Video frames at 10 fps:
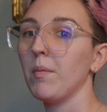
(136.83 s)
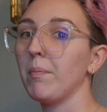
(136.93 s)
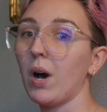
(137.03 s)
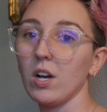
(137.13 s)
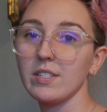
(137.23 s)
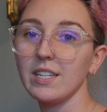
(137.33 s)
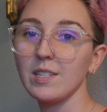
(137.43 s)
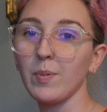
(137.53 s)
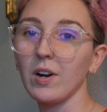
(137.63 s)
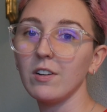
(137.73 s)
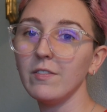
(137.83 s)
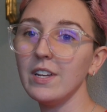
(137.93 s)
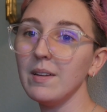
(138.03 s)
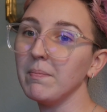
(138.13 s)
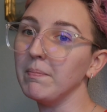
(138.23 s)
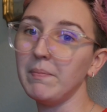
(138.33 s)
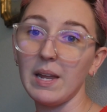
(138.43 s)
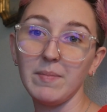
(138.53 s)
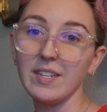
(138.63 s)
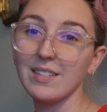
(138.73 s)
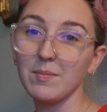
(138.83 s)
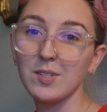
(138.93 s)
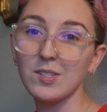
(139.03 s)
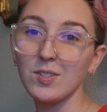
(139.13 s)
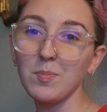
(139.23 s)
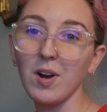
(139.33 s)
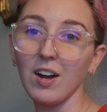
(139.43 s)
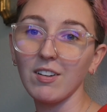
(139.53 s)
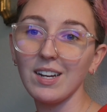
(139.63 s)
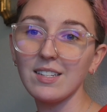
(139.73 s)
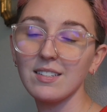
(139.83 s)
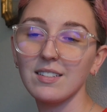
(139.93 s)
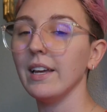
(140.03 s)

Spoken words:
Pausing is part of it. Baby steps are still progress.